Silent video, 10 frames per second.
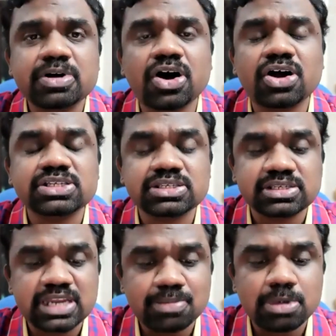God's
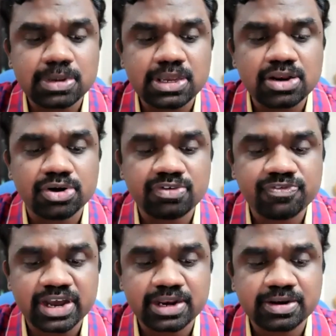name may be
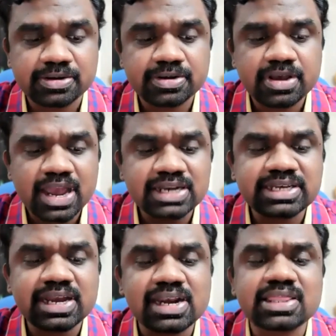glorified. And
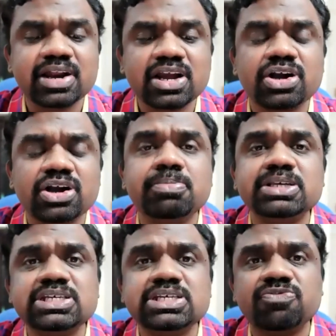secondly, the recorded
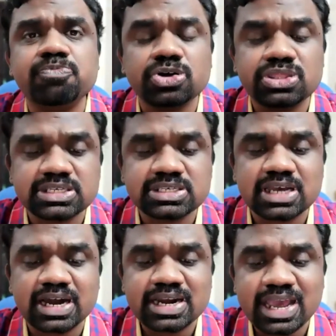message of both these
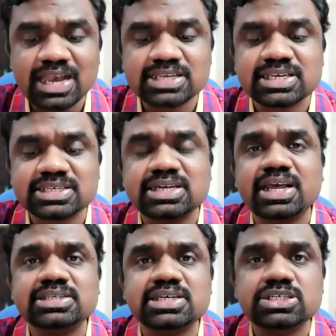days,
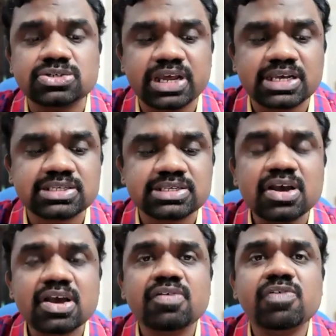yesterday's and today's,
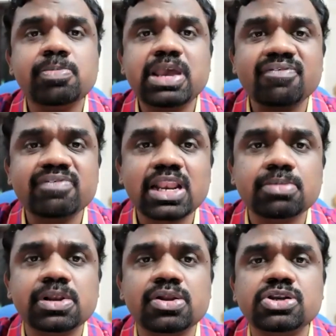will be
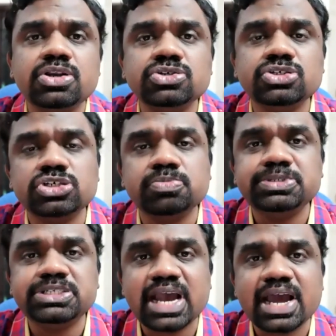available on
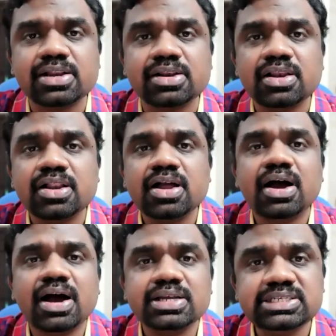YouTube channel,
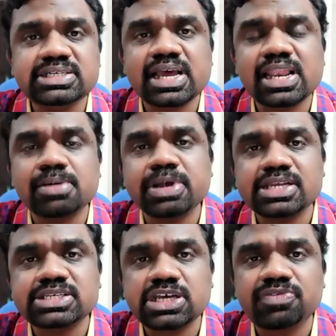
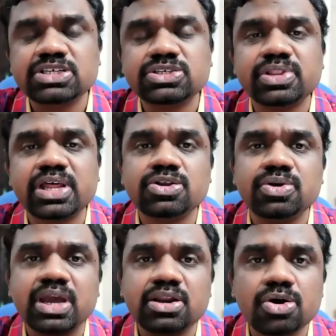GLMKTV, so that you
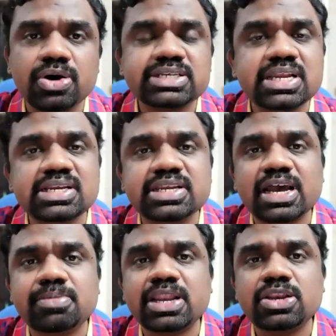can go at any
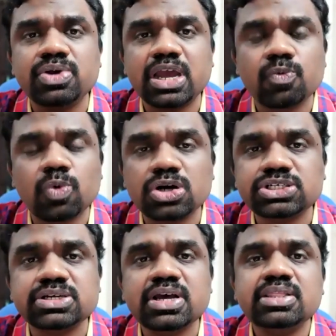time and you can
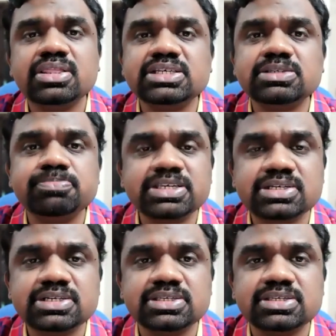watch these
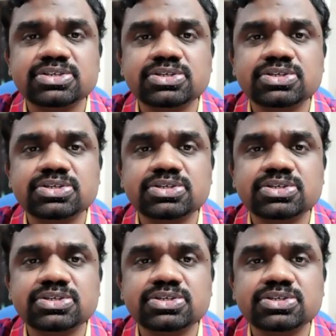messages.